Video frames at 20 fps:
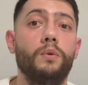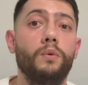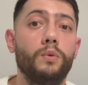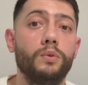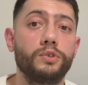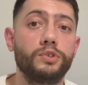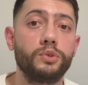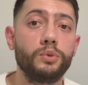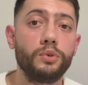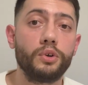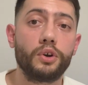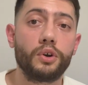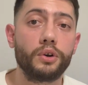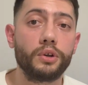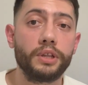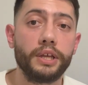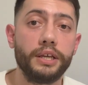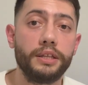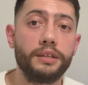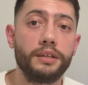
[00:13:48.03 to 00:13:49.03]
sooner or
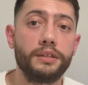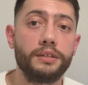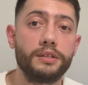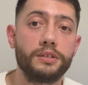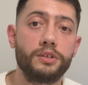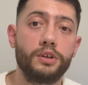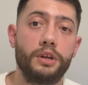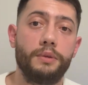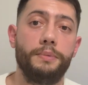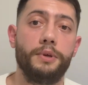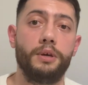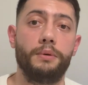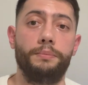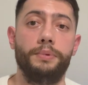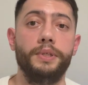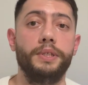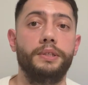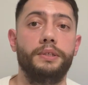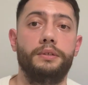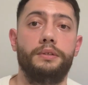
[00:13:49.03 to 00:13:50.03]
later it is going to be
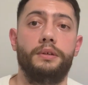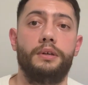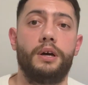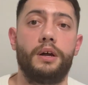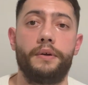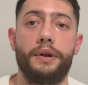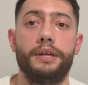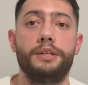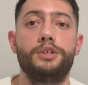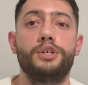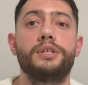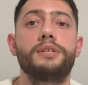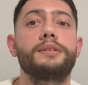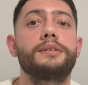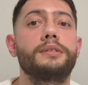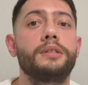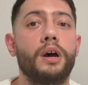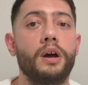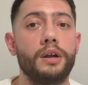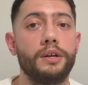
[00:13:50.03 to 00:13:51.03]
completed, alright? Just
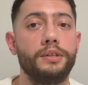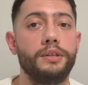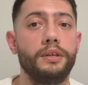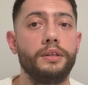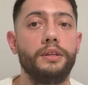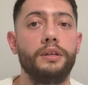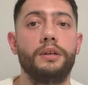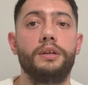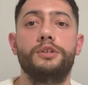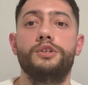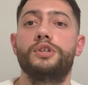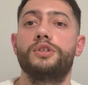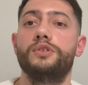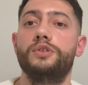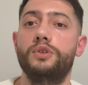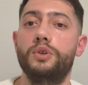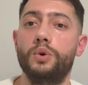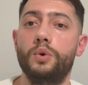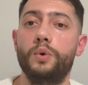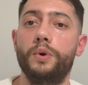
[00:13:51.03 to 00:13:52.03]
start it, just
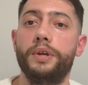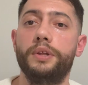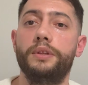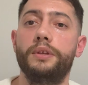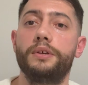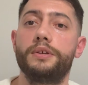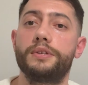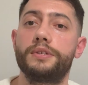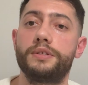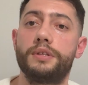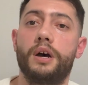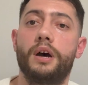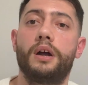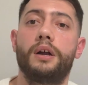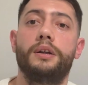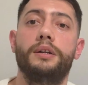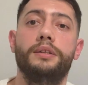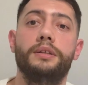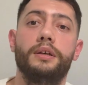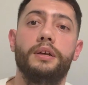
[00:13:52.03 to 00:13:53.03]
do it,
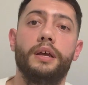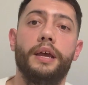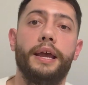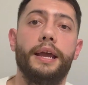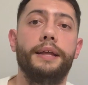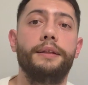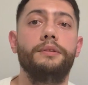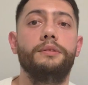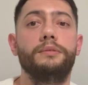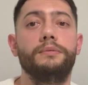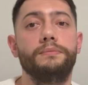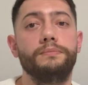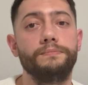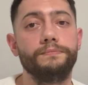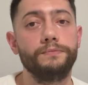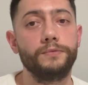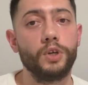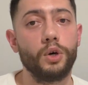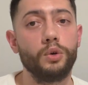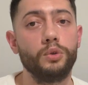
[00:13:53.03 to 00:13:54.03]
start, and
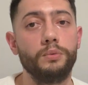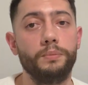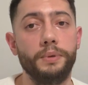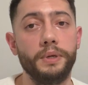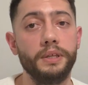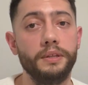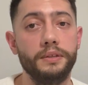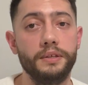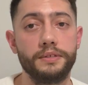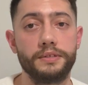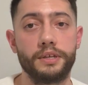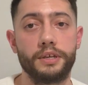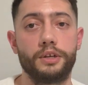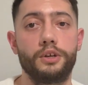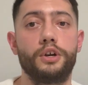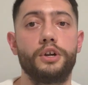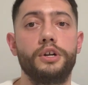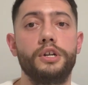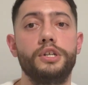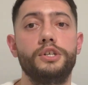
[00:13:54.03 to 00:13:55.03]
don't be
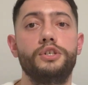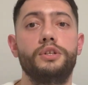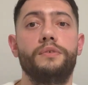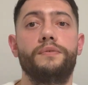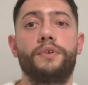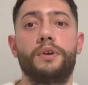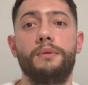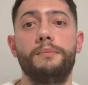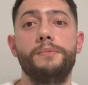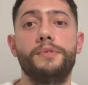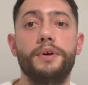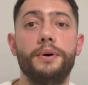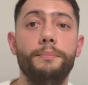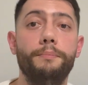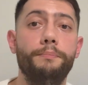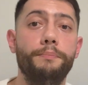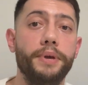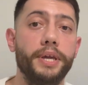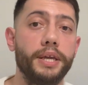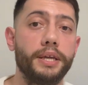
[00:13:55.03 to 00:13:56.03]
discouraged from the
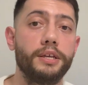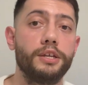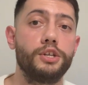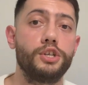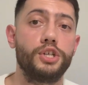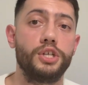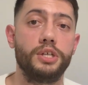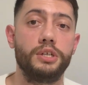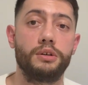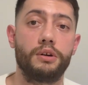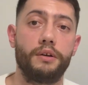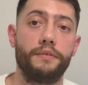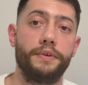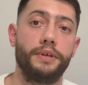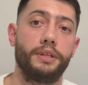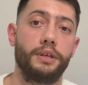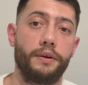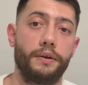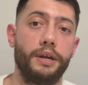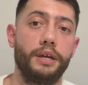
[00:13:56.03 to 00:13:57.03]
big sheer of
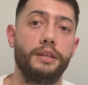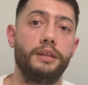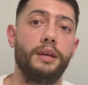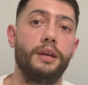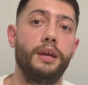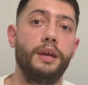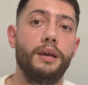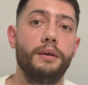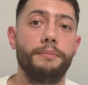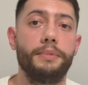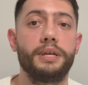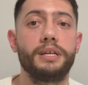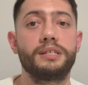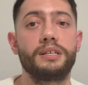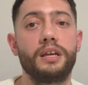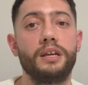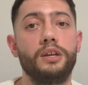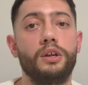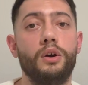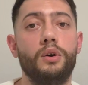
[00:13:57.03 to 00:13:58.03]
it, alright? Because
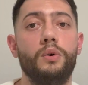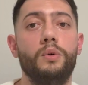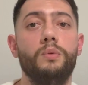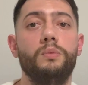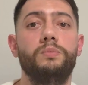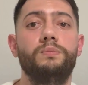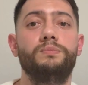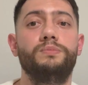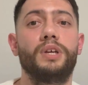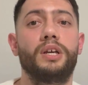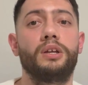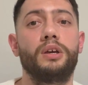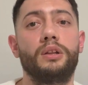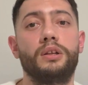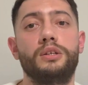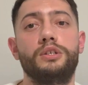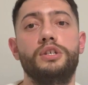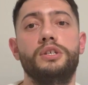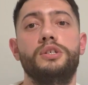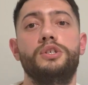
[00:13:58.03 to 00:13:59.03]
I know
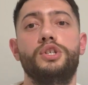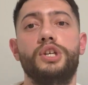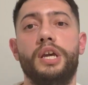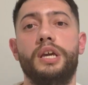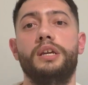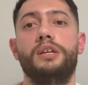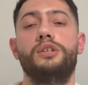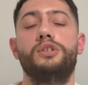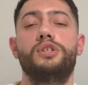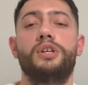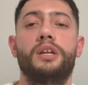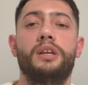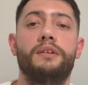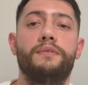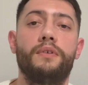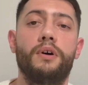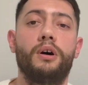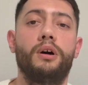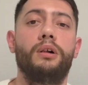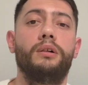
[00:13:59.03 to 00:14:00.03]
technologies change and
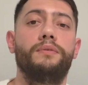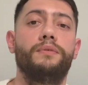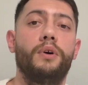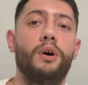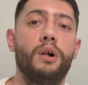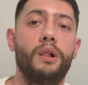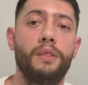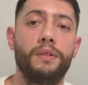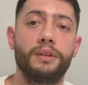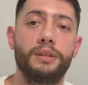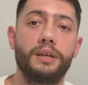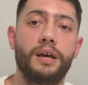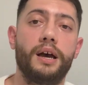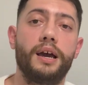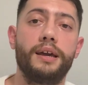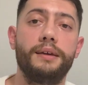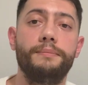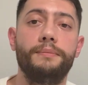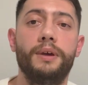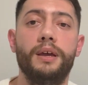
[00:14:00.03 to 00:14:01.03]
evolve all the
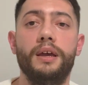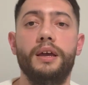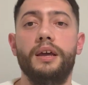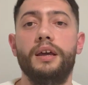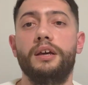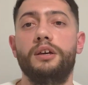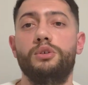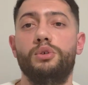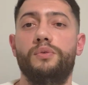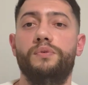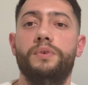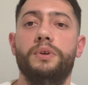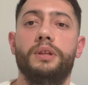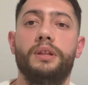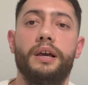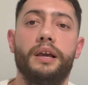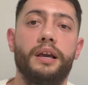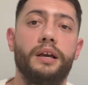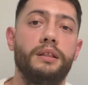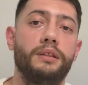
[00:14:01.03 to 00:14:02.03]
time. You feel
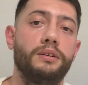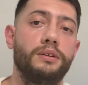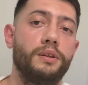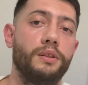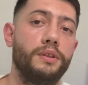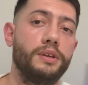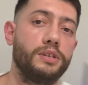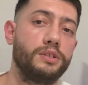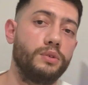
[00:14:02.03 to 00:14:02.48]
like I learned this